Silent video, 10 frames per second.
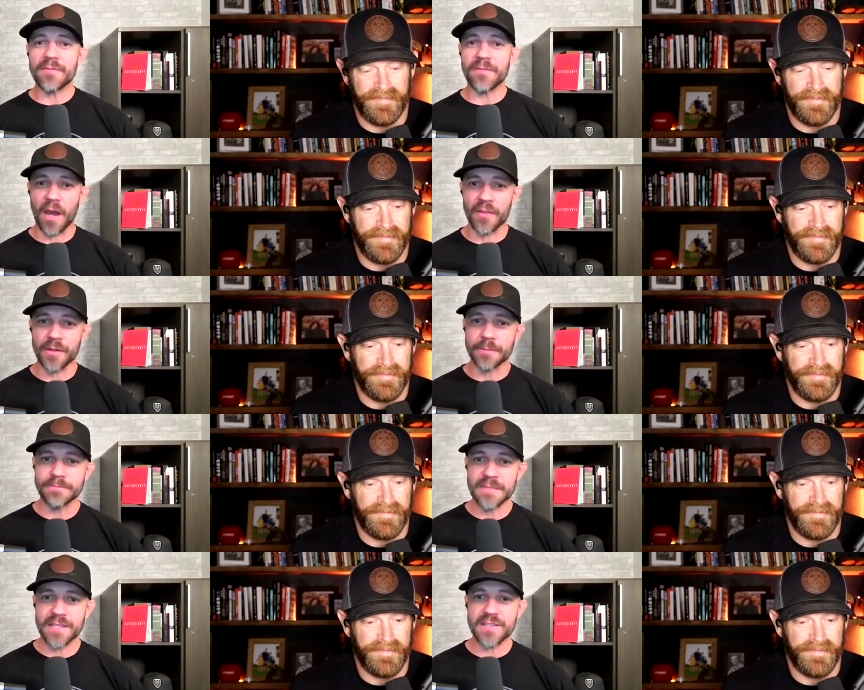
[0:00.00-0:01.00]
Speaker 1: father?
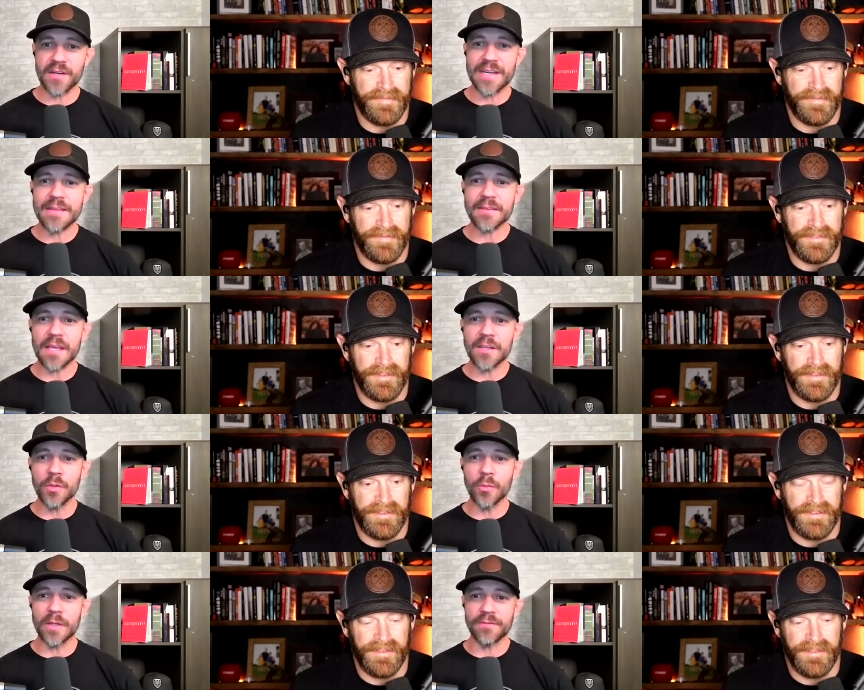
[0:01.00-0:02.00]
Is there anything
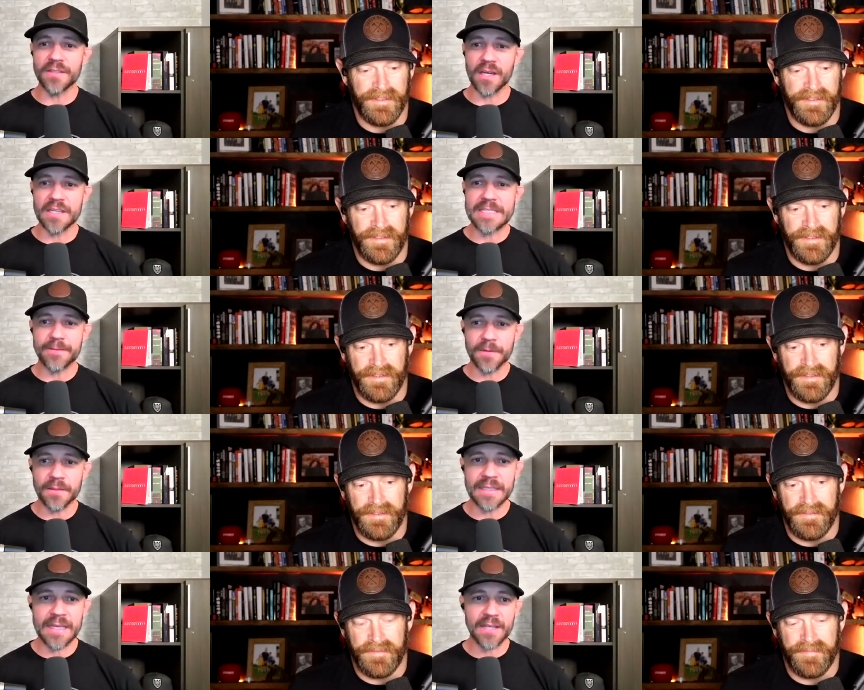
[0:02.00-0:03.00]
you would have done
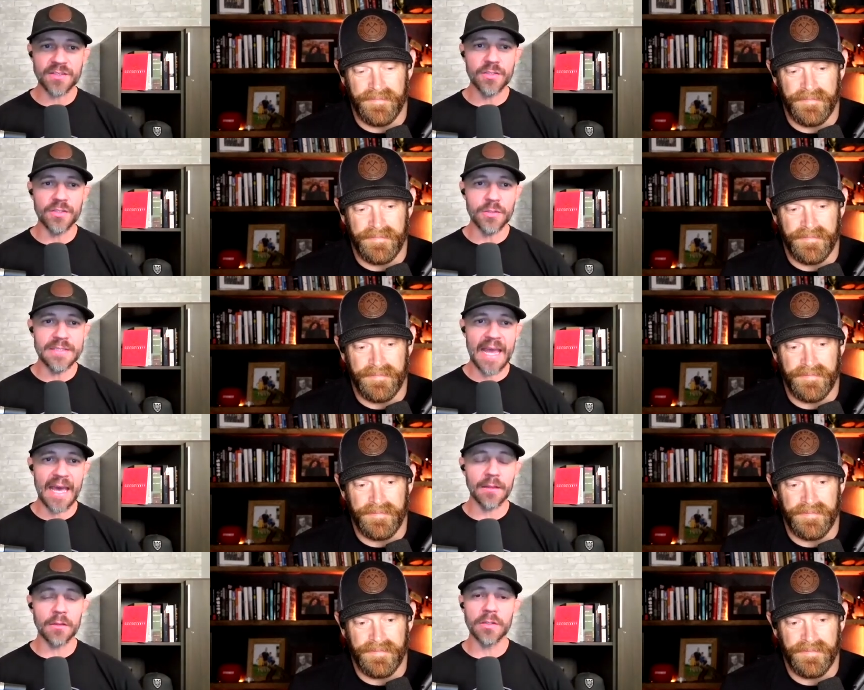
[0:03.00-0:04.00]
differently as a new
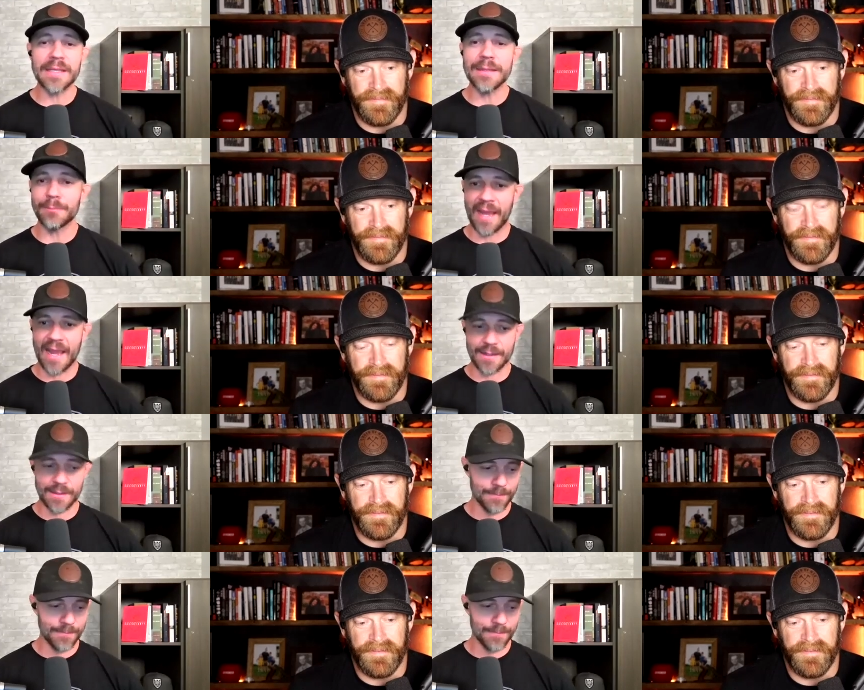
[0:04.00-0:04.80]
dad looking back?